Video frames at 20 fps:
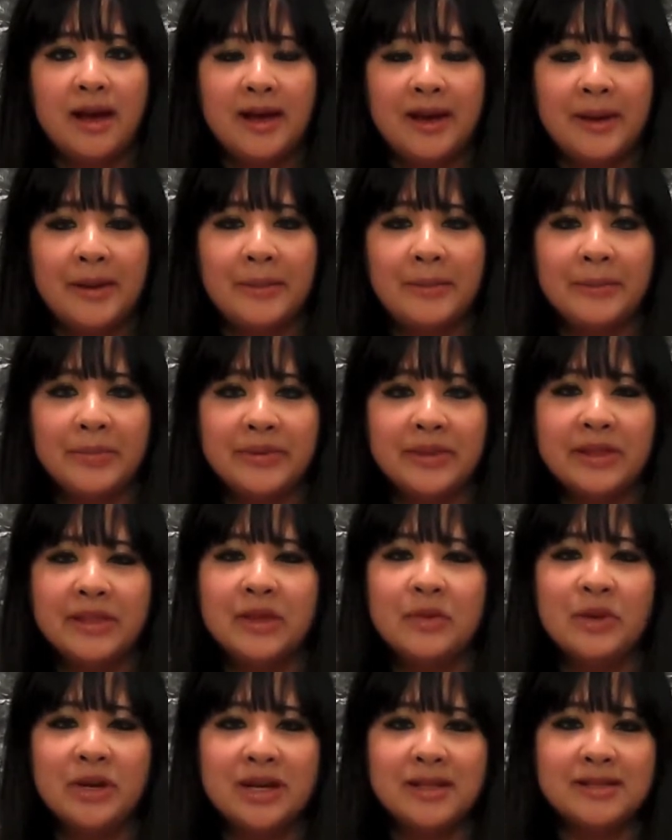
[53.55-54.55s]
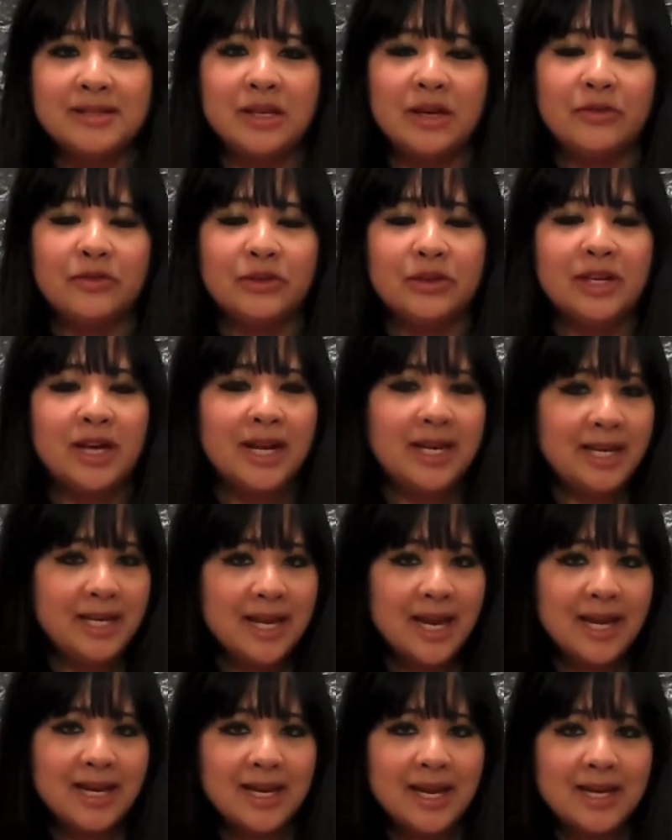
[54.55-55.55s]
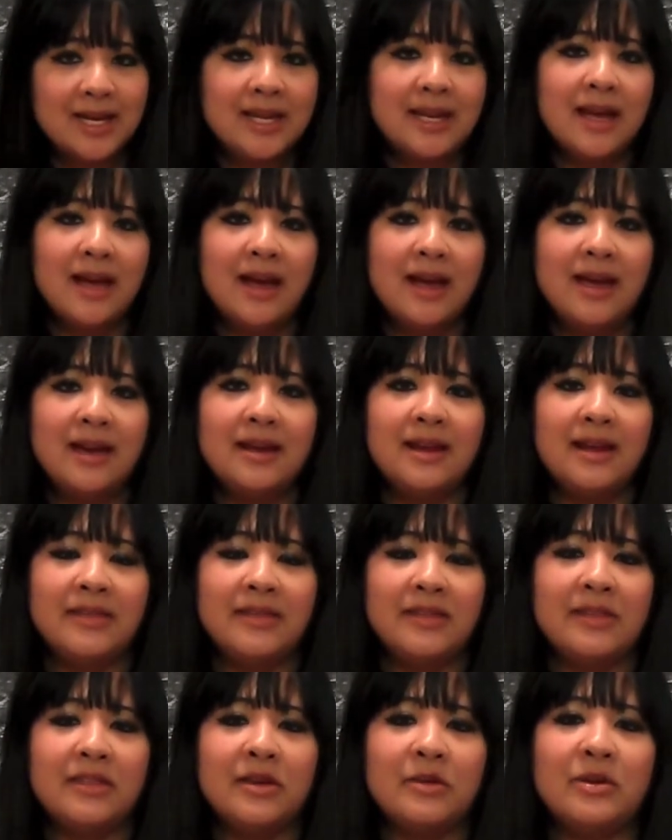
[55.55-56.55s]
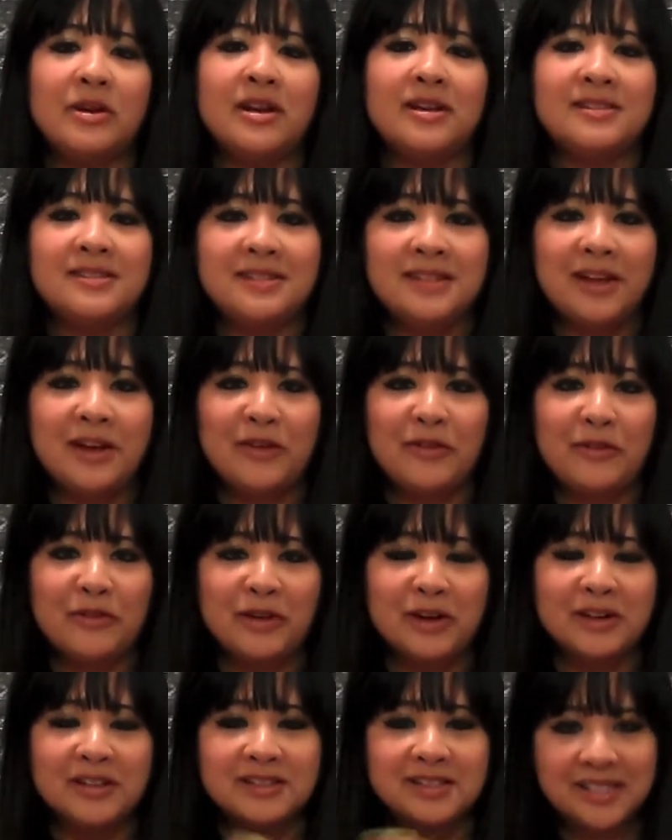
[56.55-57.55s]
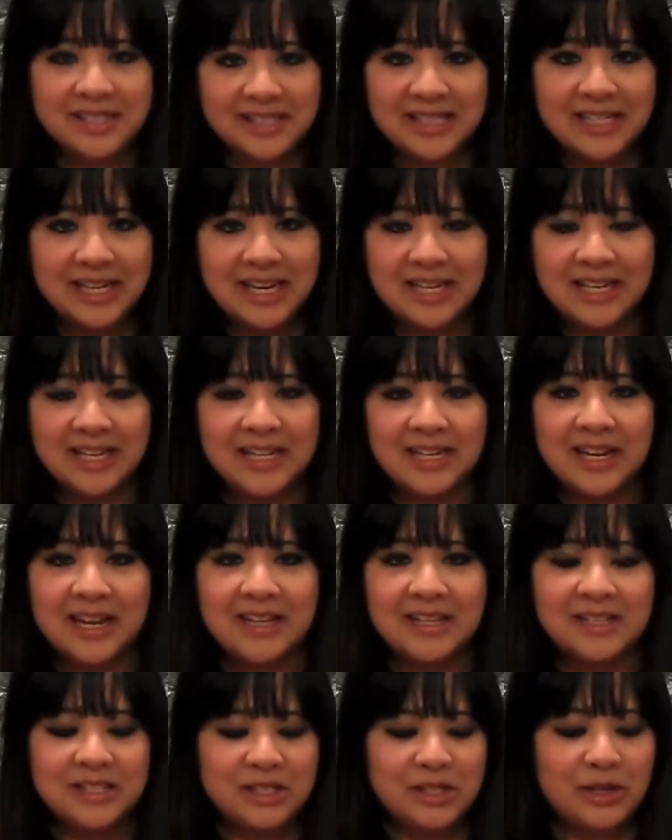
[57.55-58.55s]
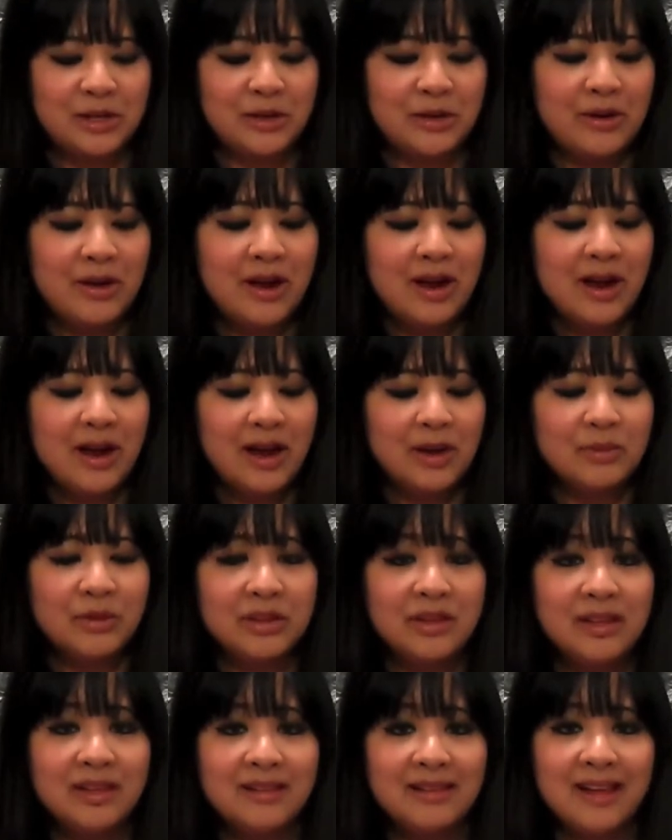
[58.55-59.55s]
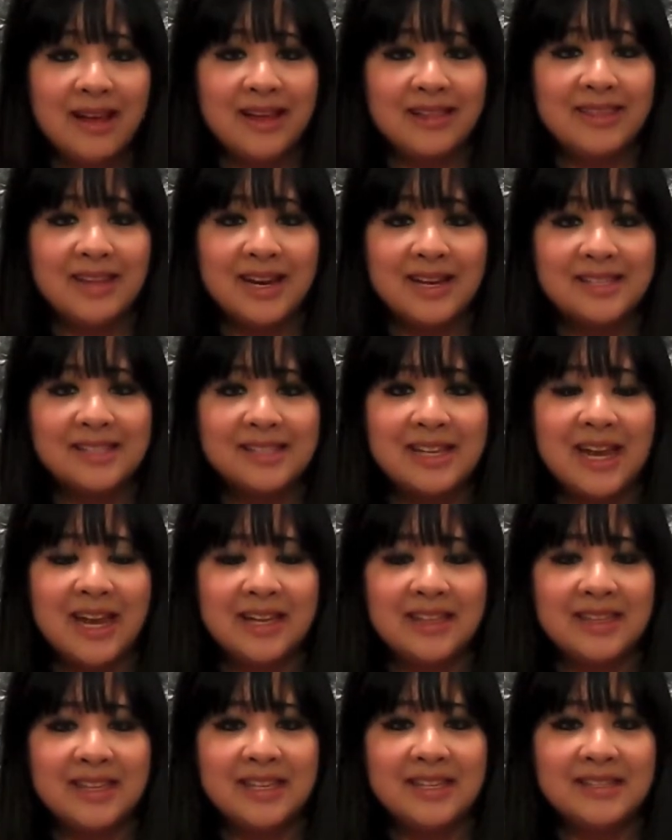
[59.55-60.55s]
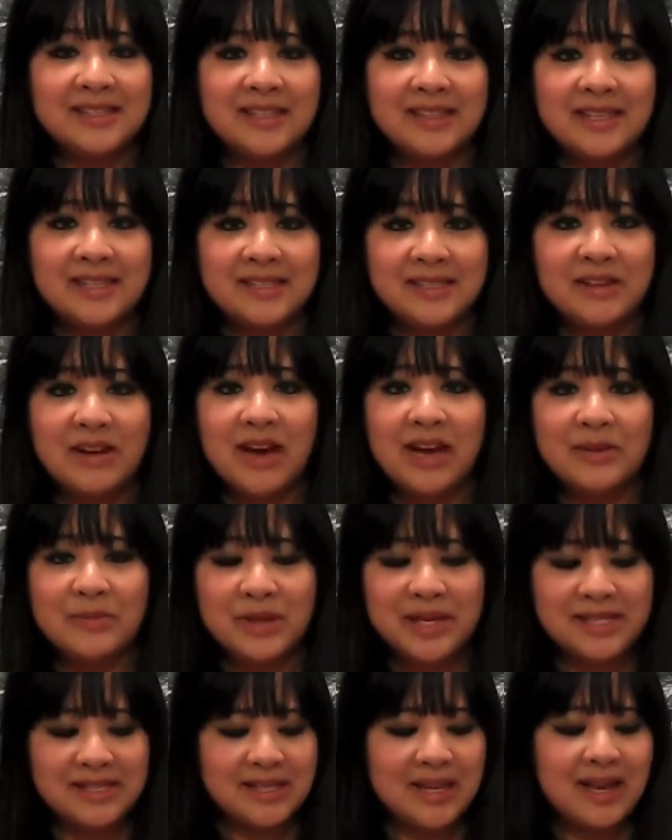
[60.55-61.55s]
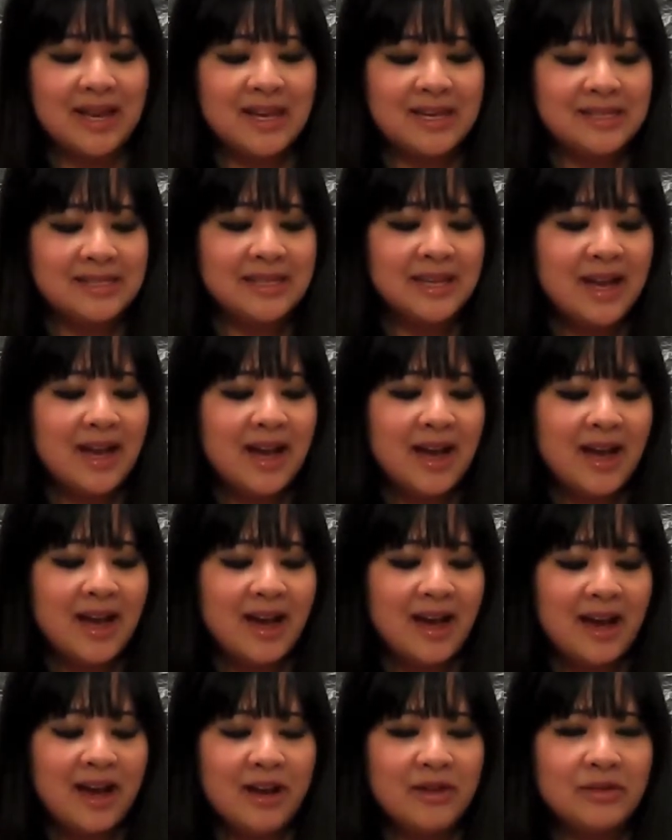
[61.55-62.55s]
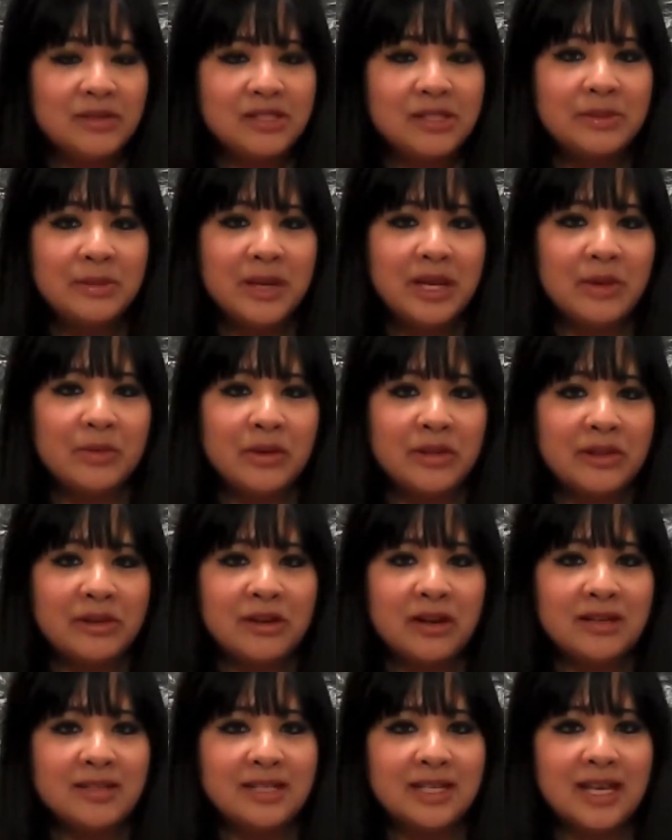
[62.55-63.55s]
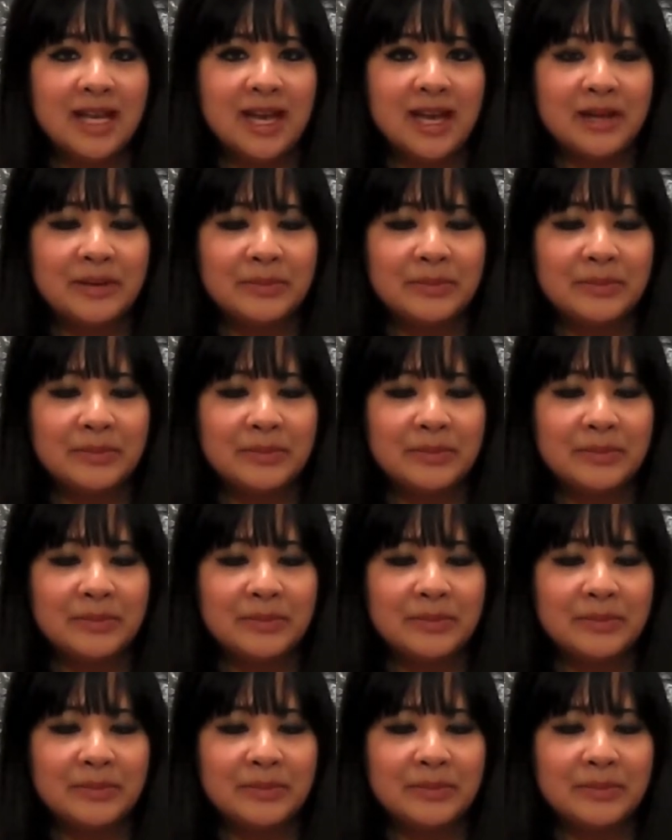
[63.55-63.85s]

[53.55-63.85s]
Um, but then they went on sale for $99.99 and then they went on sale for $69.99. So I'm really glad that I snagged these and they still had my size. I was debating whether or not to